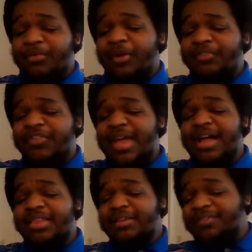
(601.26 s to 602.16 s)
overall
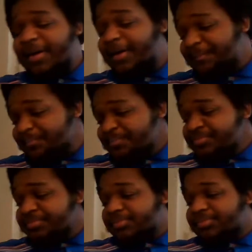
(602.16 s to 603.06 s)
finale of The
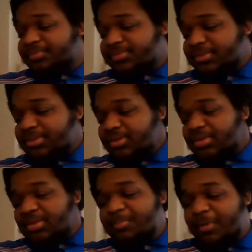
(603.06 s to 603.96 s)

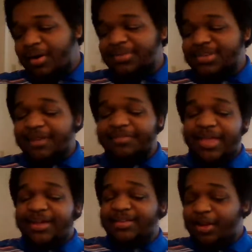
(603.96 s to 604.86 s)
Promised
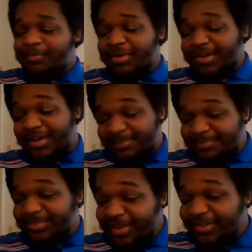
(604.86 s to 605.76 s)
Neverland, I'll bring
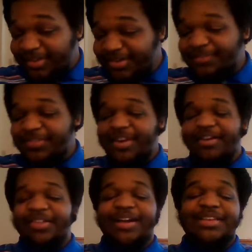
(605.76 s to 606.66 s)
up later in the
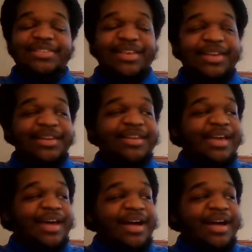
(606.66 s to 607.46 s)
video, like I said.